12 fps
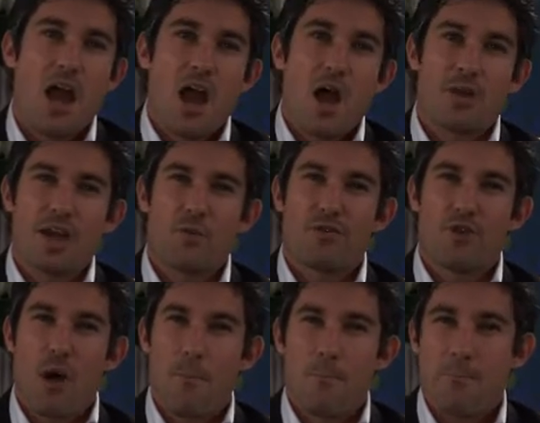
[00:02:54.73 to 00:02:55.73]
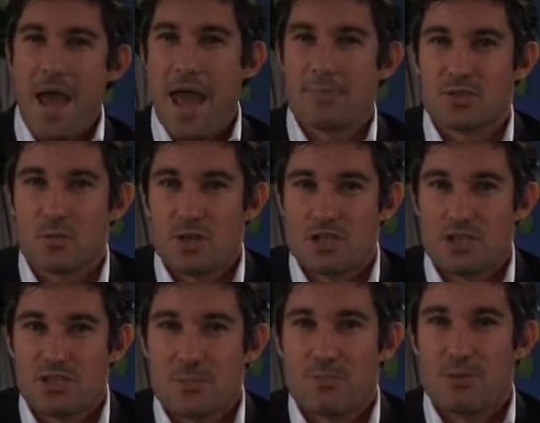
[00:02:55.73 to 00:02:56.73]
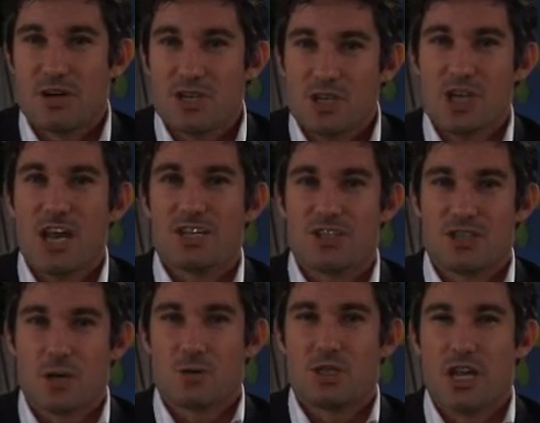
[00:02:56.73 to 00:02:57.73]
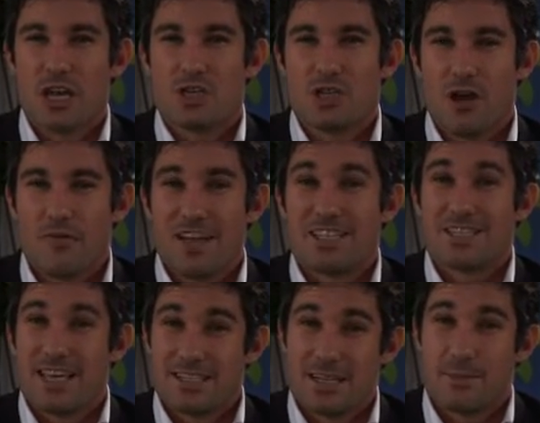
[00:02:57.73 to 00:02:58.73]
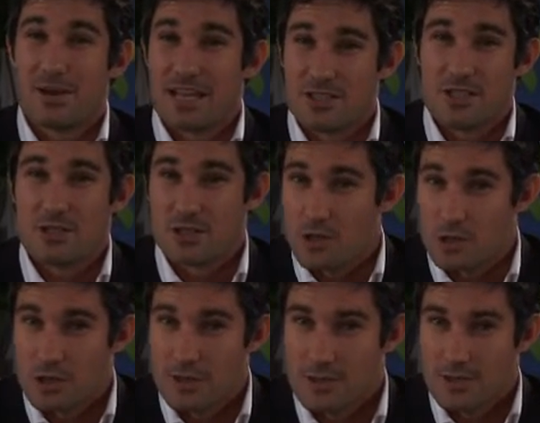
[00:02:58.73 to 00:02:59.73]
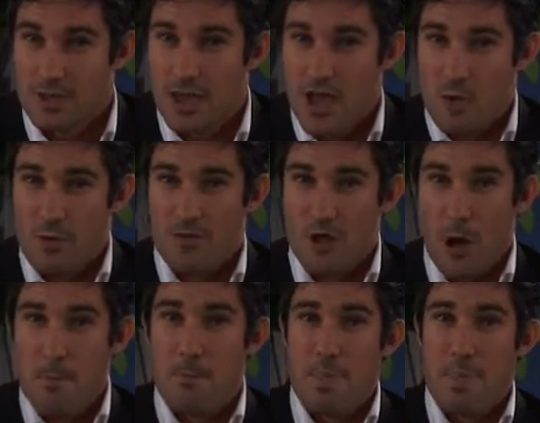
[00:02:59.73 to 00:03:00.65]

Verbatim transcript: Okay, we've got BAPS, which is the British Association of Aesthetic Plastic Surgeons. We've got